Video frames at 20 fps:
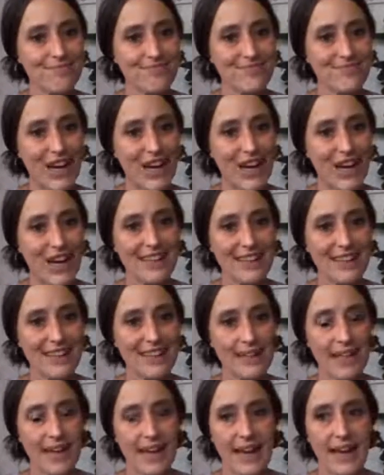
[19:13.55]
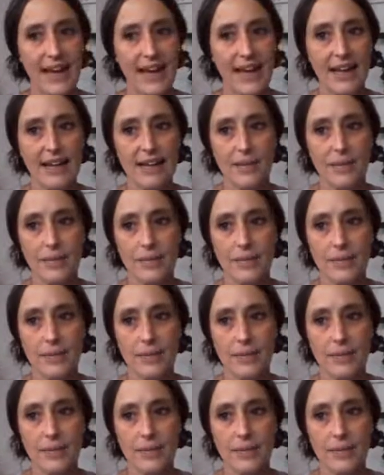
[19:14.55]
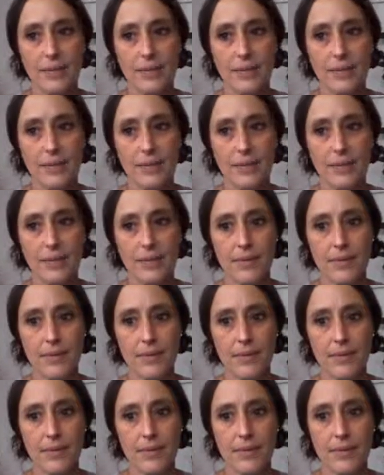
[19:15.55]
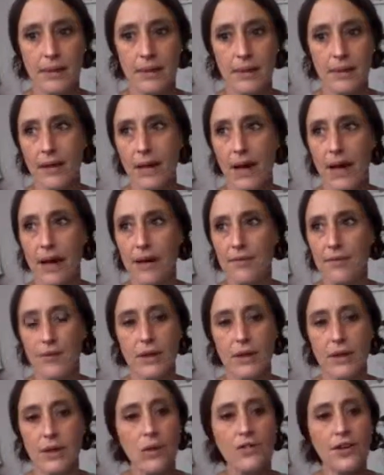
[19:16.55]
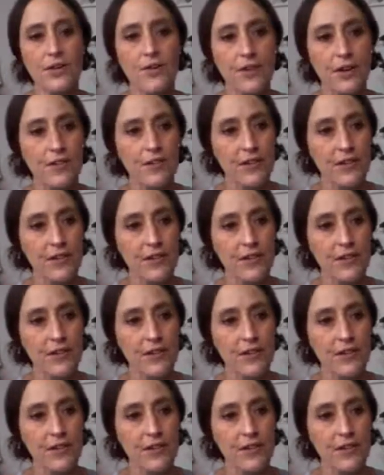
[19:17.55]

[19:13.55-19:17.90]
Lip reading: right, can have you in a whole different vibration.